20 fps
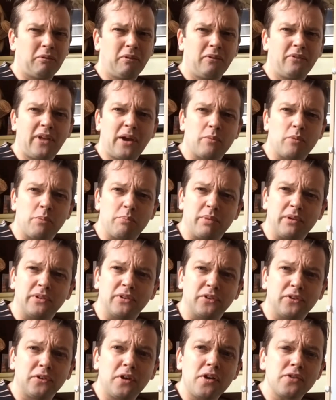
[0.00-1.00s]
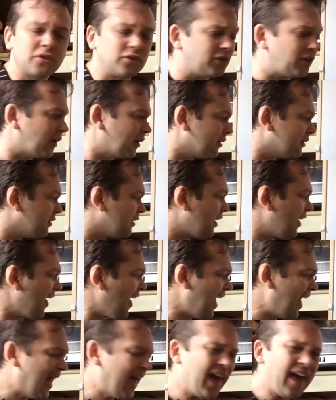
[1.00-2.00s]
That would be disgusting.
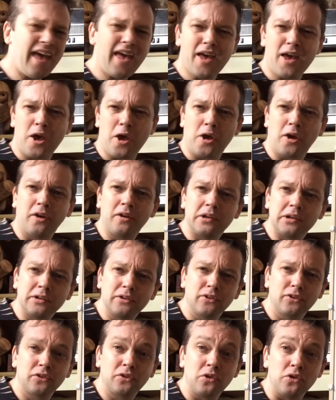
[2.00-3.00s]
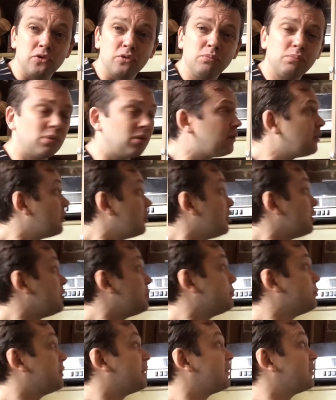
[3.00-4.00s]
Hair in a soup,
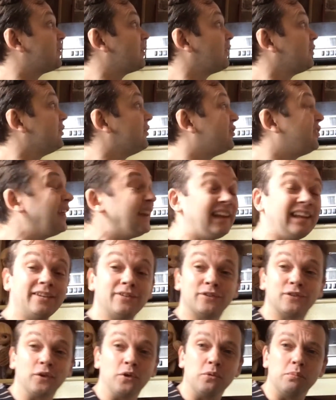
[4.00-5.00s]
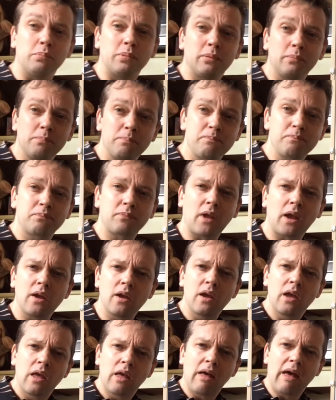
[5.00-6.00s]
but it's a silly soup.
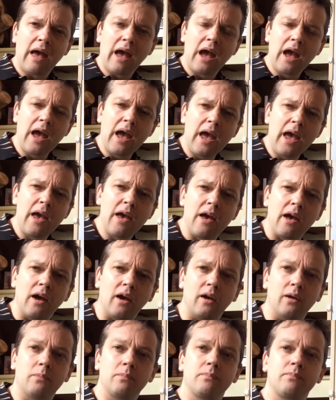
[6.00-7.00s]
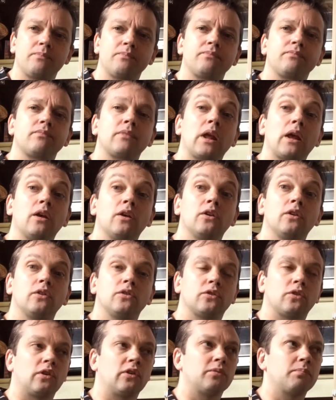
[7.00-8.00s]
Hair.
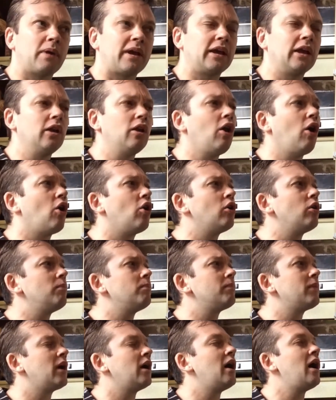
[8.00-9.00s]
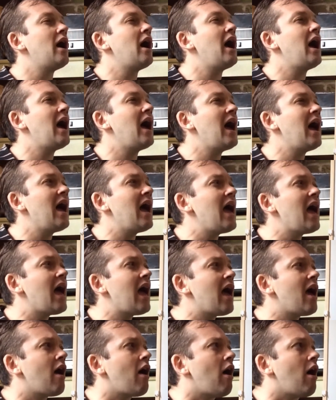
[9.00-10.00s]
So let's make it long.
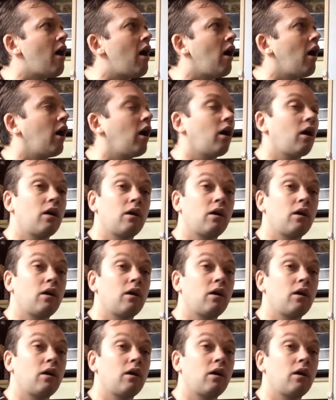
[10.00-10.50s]
Hair.